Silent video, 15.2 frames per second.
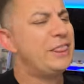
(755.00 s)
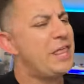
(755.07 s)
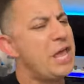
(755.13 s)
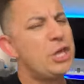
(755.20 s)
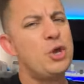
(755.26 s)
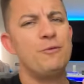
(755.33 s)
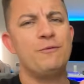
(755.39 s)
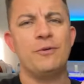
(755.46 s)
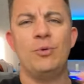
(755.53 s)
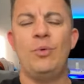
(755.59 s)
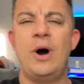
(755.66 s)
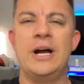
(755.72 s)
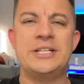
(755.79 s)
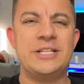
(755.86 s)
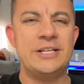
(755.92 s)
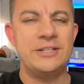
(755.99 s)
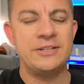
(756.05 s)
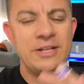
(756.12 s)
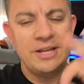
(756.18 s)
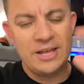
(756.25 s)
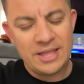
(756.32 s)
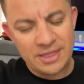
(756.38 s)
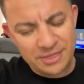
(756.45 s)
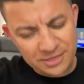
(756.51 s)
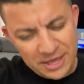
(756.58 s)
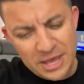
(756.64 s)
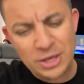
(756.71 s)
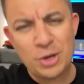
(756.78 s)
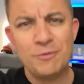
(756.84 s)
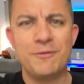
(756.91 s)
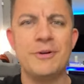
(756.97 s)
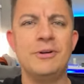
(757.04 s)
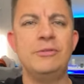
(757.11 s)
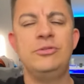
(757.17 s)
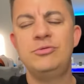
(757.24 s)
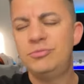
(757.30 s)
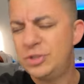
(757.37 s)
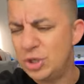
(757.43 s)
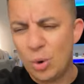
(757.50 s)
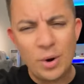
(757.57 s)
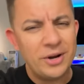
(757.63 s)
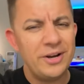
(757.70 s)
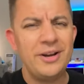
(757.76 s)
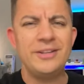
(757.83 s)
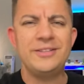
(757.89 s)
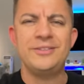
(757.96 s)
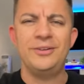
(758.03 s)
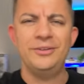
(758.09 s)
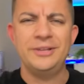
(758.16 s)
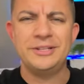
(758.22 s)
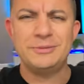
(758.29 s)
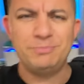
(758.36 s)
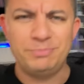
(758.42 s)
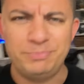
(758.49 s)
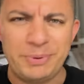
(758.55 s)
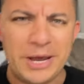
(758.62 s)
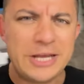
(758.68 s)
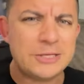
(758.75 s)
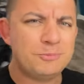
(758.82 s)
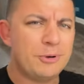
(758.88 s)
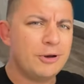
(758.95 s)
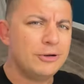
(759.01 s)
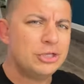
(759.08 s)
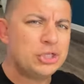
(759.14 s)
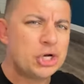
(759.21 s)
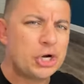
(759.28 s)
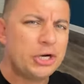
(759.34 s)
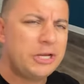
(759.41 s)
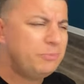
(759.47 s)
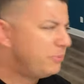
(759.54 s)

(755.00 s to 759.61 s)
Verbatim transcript: Thank you for watching. Thank you for joining us on this baseball journey, yeah.